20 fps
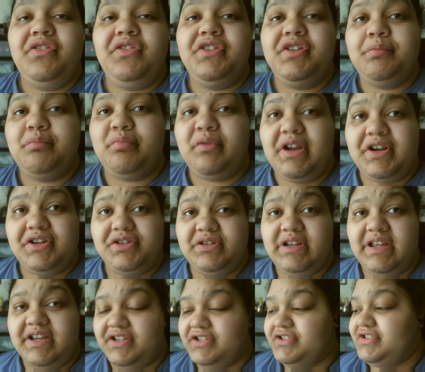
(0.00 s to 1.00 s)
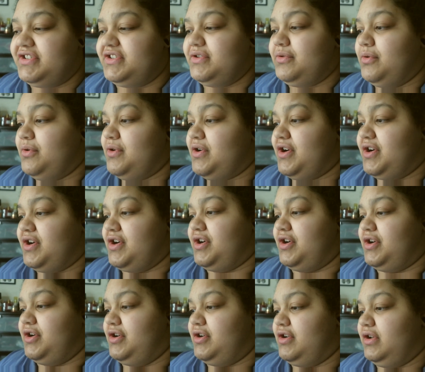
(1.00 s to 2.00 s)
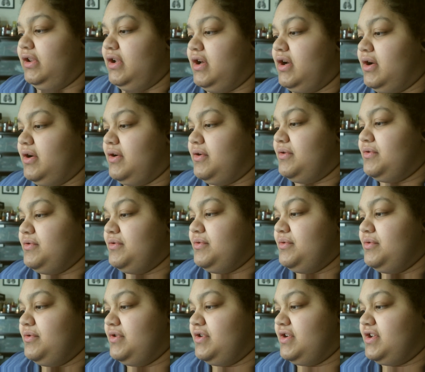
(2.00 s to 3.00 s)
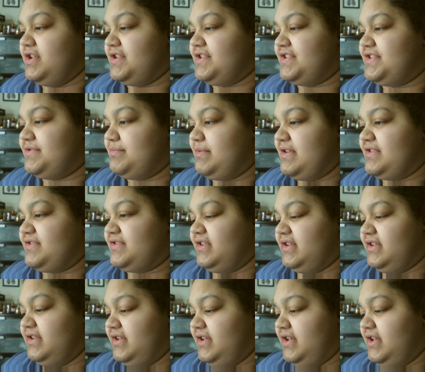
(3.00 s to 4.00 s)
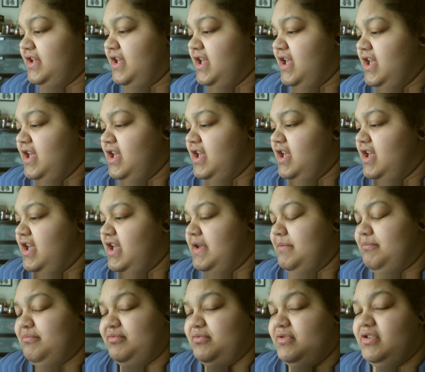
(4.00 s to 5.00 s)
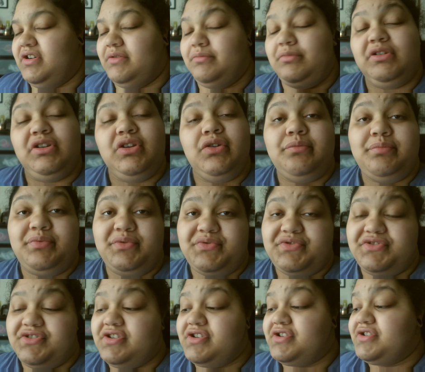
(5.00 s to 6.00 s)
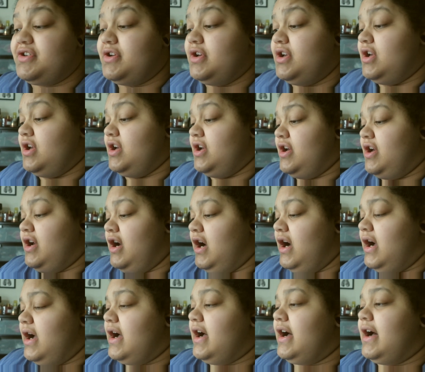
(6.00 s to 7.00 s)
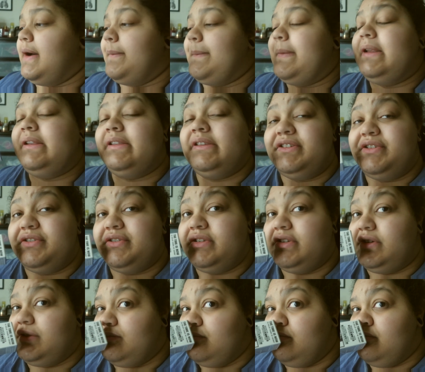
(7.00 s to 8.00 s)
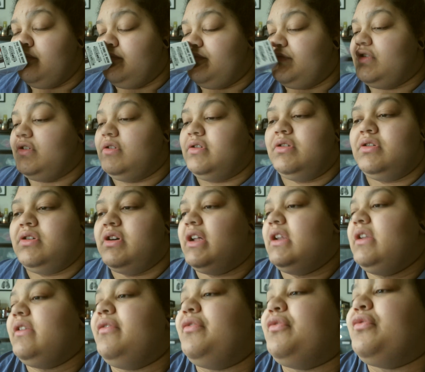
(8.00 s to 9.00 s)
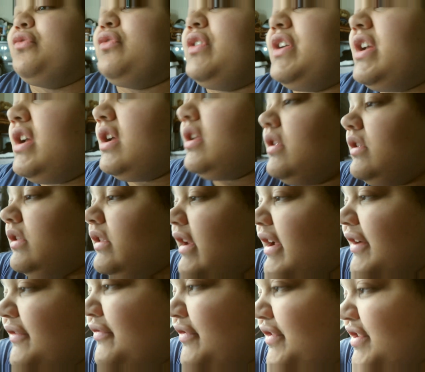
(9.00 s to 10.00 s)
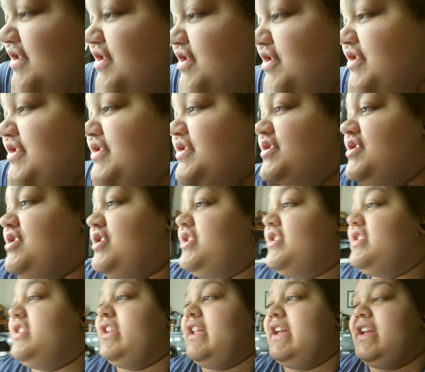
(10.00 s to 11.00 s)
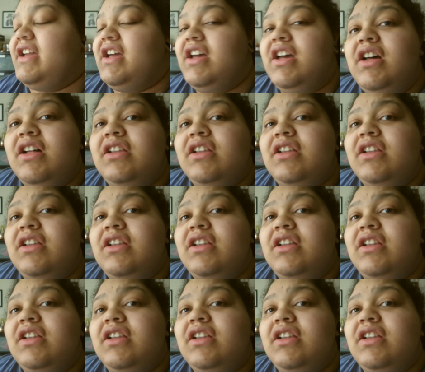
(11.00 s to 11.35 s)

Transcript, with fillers: the brand new like Dior Glow. It's basically a um, glow booster. Um, I literally I freaking love this shit. Like,